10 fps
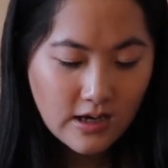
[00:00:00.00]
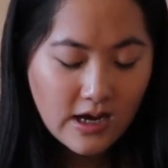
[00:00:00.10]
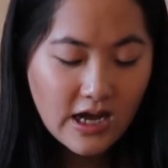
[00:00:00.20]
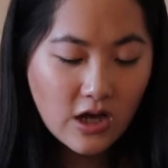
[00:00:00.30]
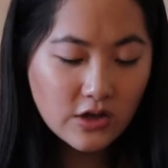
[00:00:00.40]

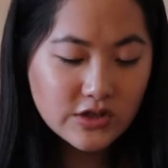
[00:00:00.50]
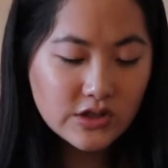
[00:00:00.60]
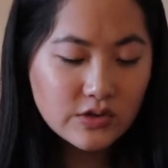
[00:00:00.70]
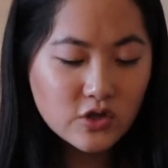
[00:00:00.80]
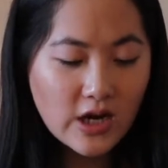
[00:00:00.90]
I
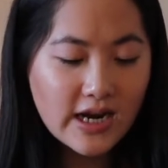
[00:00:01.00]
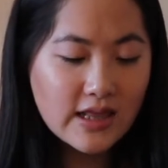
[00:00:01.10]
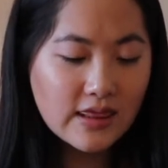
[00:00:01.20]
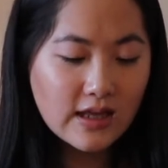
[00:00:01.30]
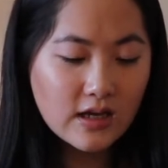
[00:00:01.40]
also try
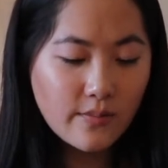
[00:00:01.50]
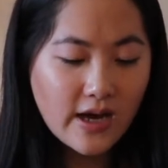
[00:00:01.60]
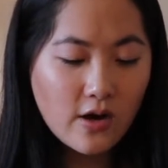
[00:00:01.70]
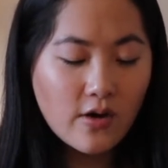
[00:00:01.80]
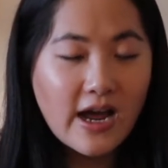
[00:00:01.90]
and think
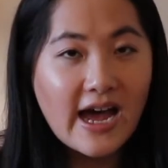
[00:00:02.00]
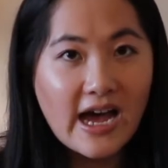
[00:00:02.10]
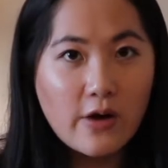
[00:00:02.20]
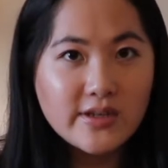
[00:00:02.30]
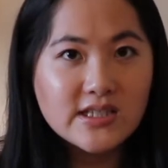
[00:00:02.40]
about
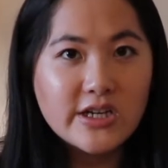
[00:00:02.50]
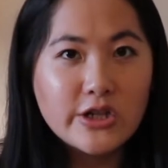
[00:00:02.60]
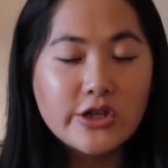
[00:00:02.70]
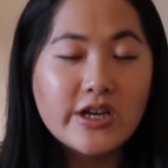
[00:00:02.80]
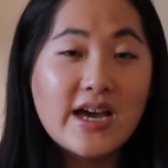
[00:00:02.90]
how it's gonna
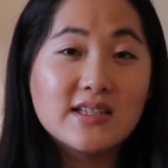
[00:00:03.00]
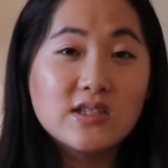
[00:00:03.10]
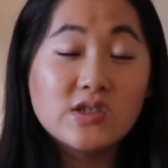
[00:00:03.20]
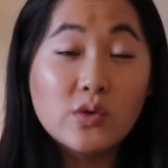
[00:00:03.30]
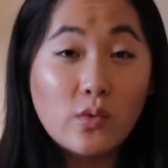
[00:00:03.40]
look as a
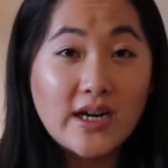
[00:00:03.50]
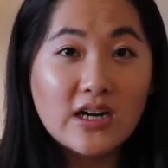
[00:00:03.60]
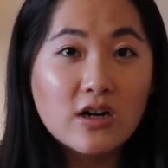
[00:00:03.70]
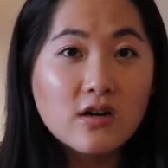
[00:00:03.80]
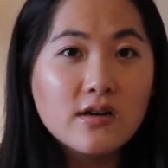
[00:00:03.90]

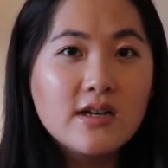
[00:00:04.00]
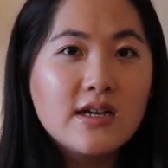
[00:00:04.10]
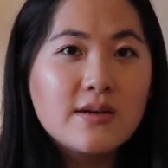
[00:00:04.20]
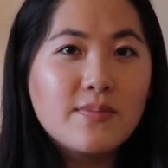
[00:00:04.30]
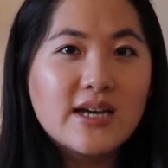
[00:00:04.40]
square,
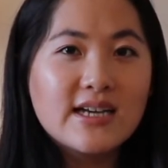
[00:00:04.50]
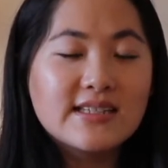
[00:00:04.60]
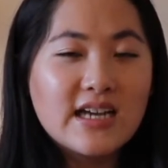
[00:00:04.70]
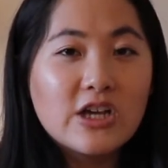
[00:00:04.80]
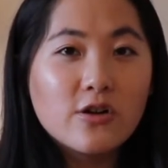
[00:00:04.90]
because
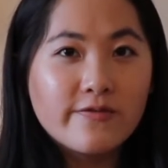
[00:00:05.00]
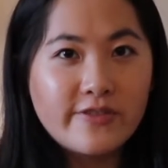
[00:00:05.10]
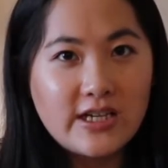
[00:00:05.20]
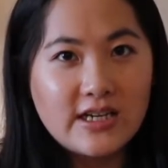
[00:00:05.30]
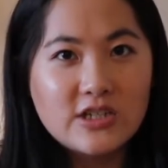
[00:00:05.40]
in your
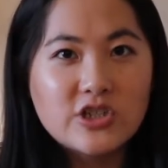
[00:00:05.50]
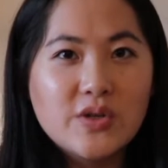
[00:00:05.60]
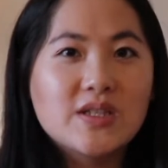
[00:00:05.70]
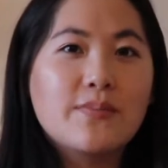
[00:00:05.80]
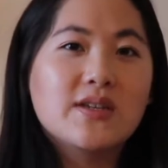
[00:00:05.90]
feed it
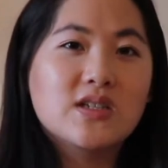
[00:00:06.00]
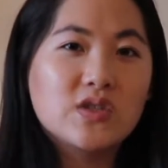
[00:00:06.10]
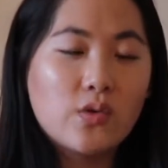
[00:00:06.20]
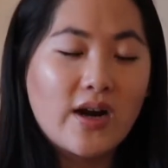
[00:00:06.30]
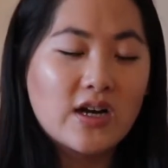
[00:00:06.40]
shows up as a
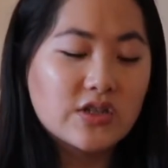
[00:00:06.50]
square.